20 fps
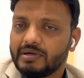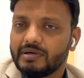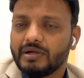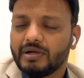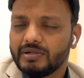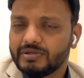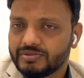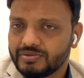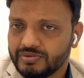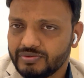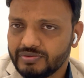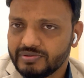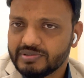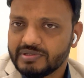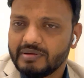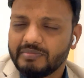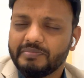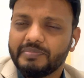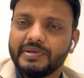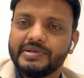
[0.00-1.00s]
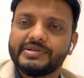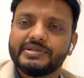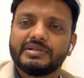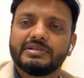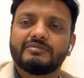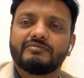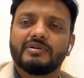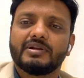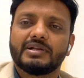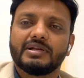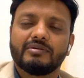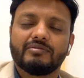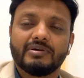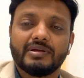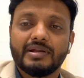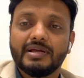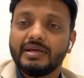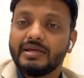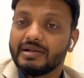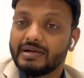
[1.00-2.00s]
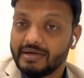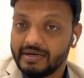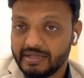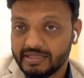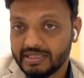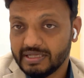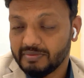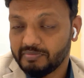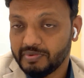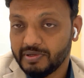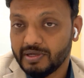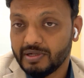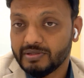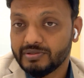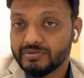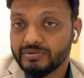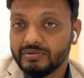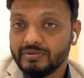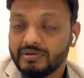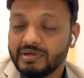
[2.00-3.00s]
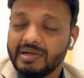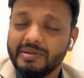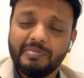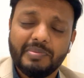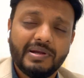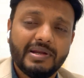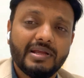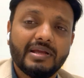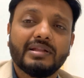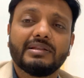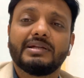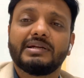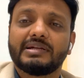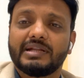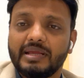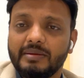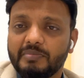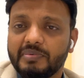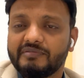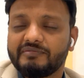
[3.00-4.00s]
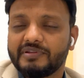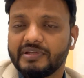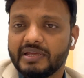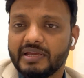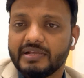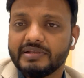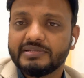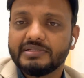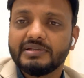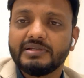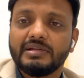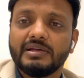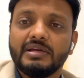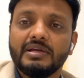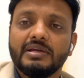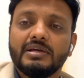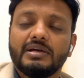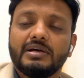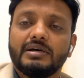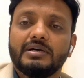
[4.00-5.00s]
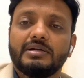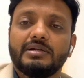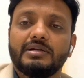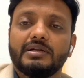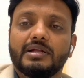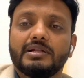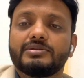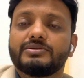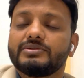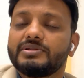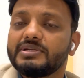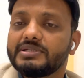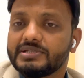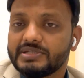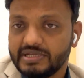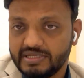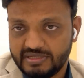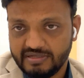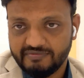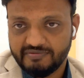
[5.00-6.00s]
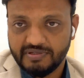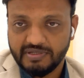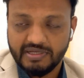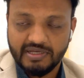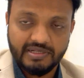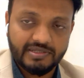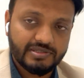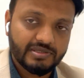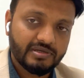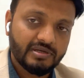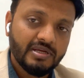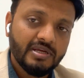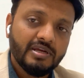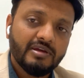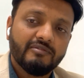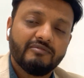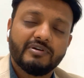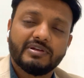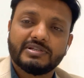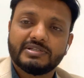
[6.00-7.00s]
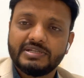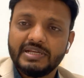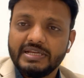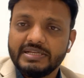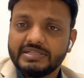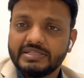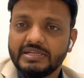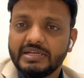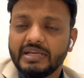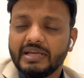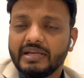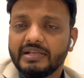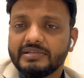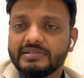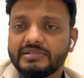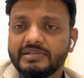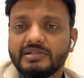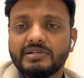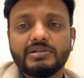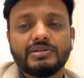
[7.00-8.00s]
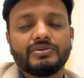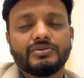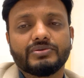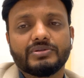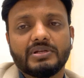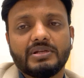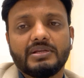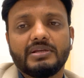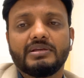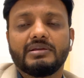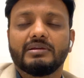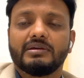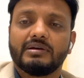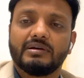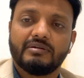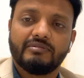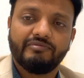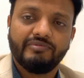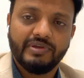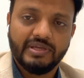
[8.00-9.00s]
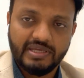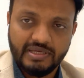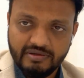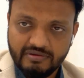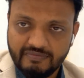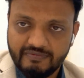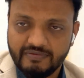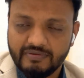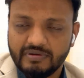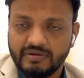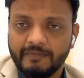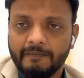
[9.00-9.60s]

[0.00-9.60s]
also some patients will require a radiotherapy also, depending on the type of the cancer and also the stage of the cancer. For stage 3 cancer, usually we give